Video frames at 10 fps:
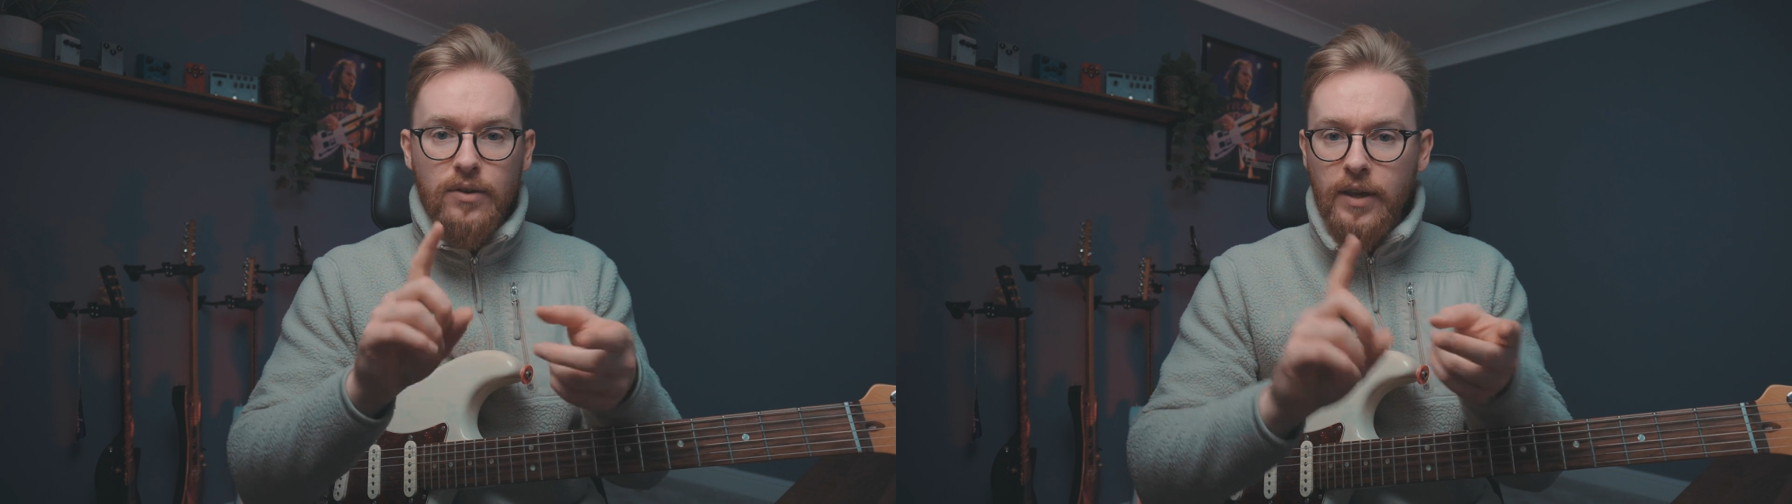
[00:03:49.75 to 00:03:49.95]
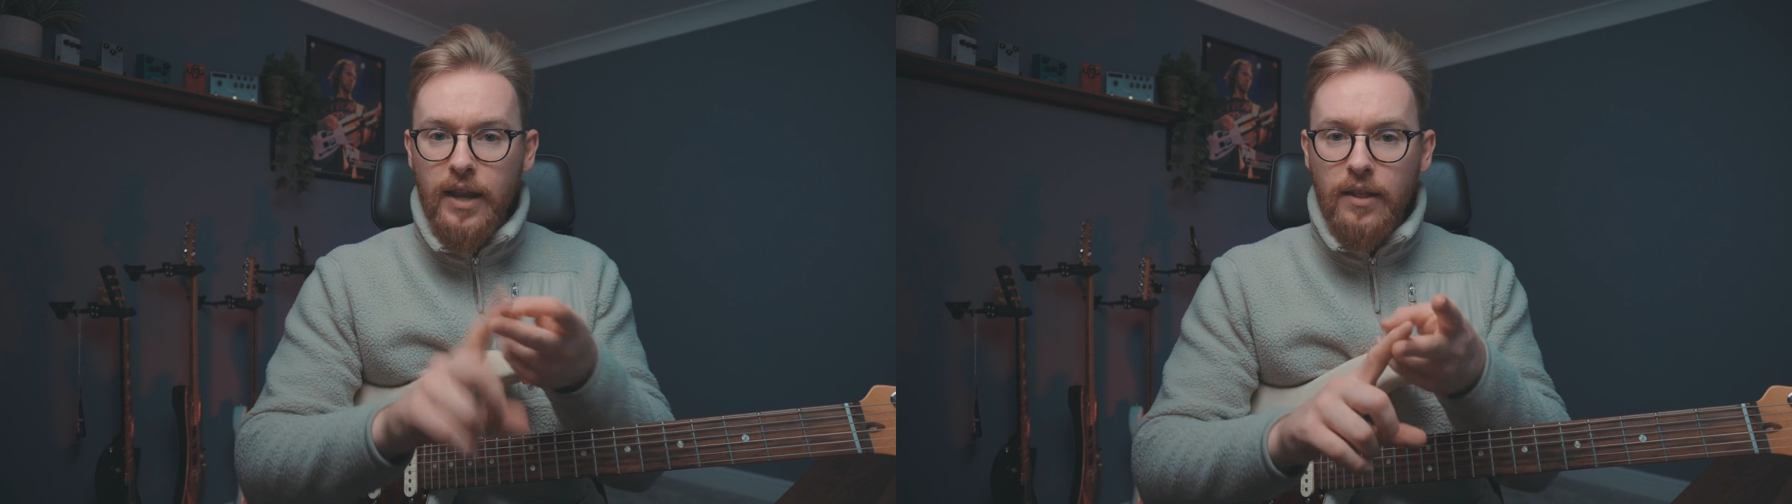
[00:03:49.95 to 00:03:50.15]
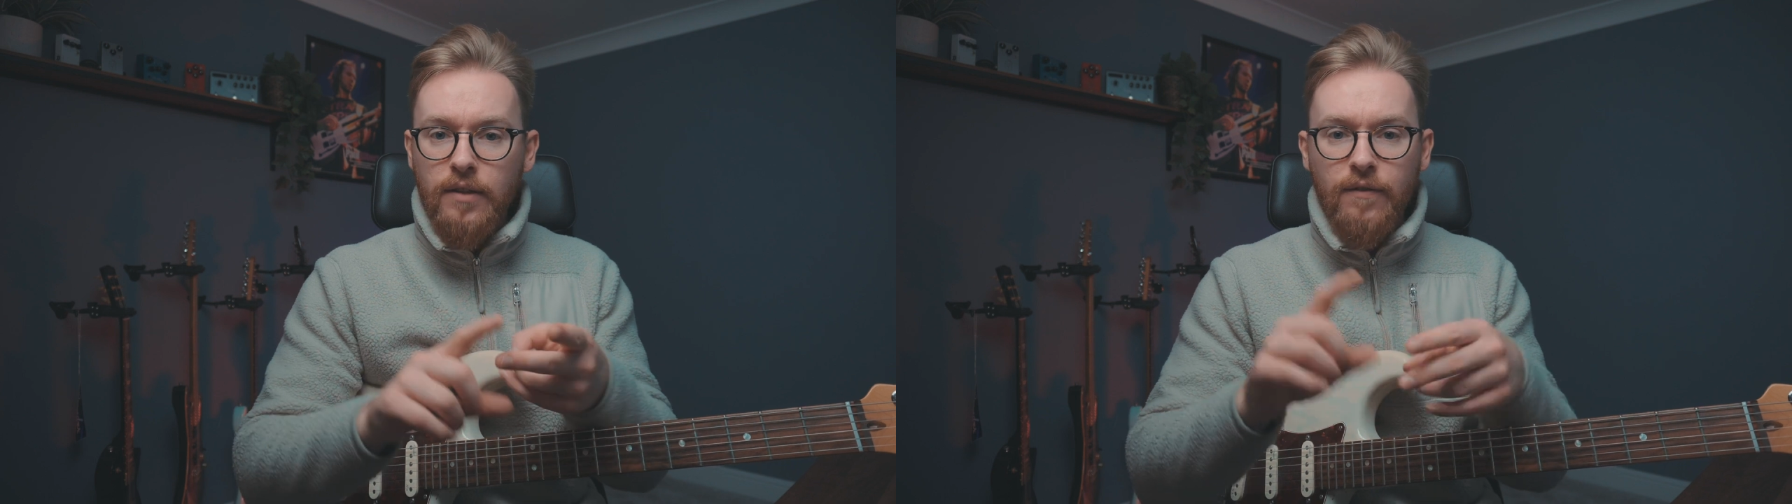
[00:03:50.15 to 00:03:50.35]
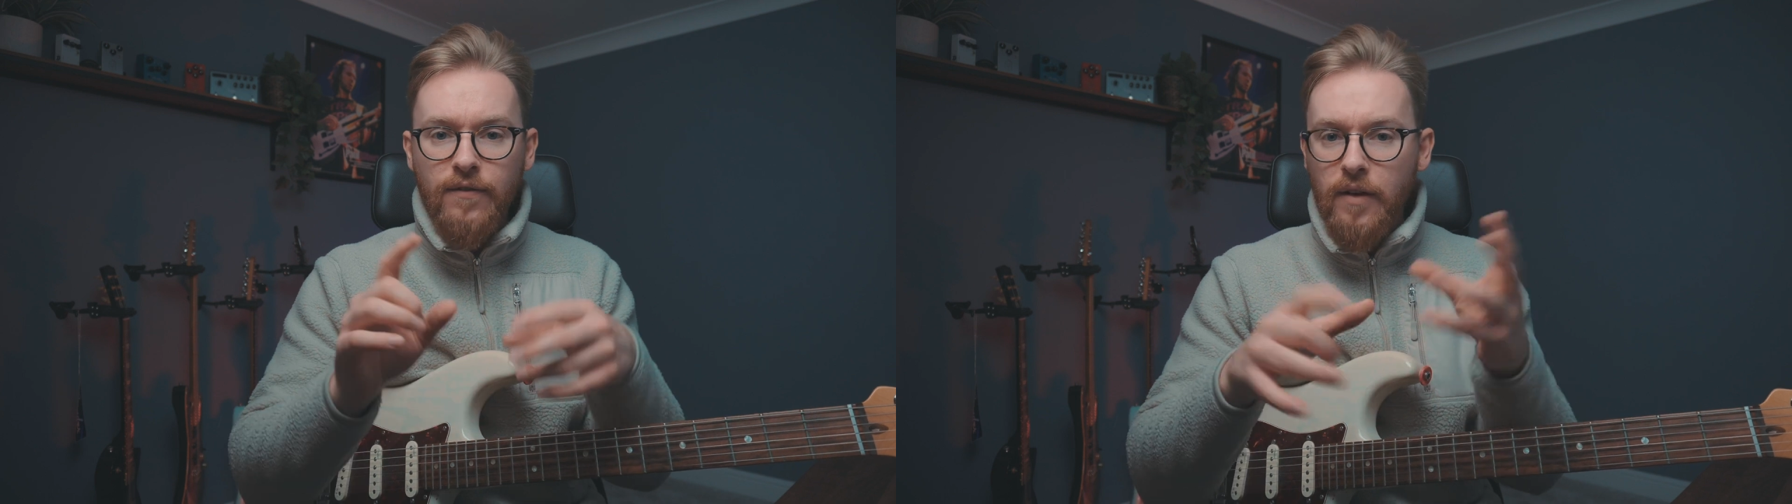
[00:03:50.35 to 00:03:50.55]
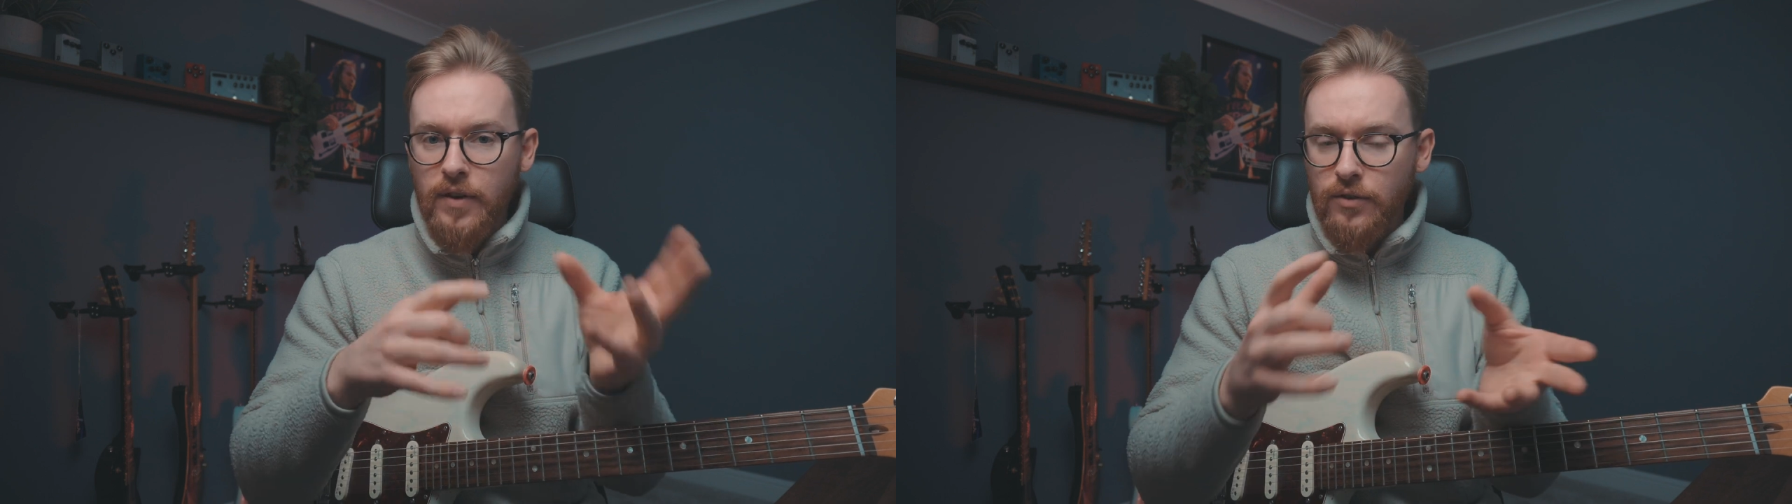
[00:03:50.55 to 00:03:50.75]
and you're getting
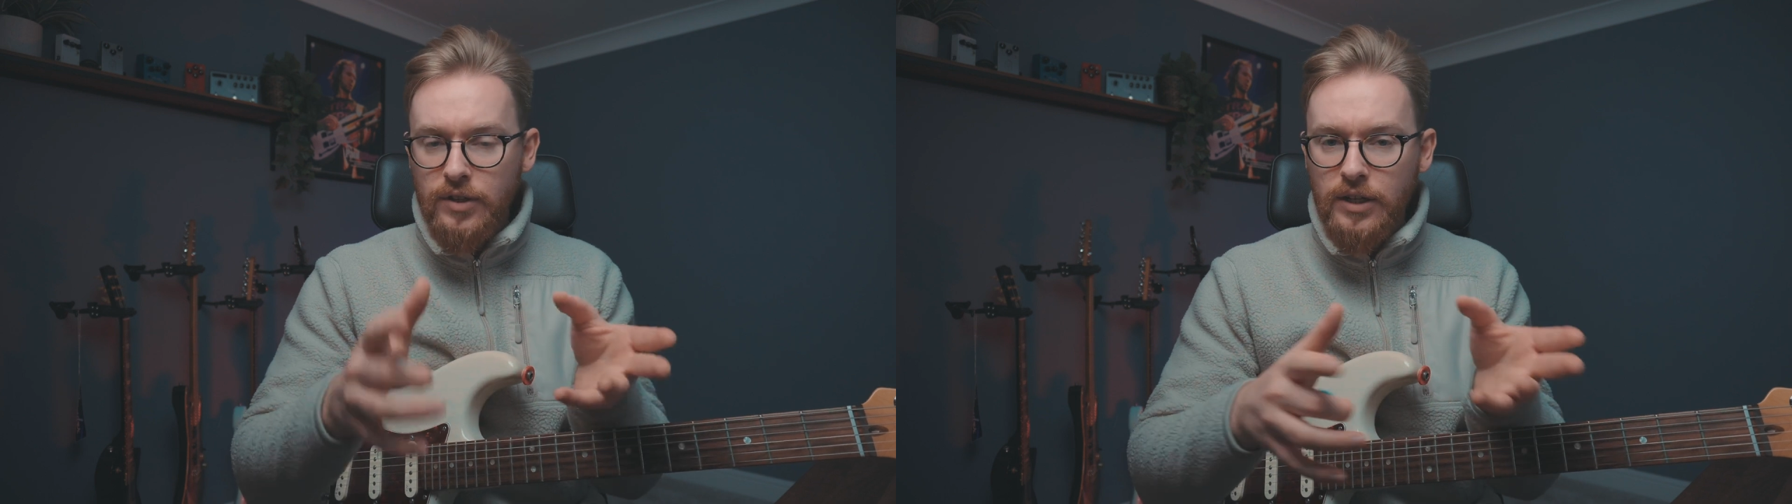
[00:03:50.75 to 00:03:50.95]
500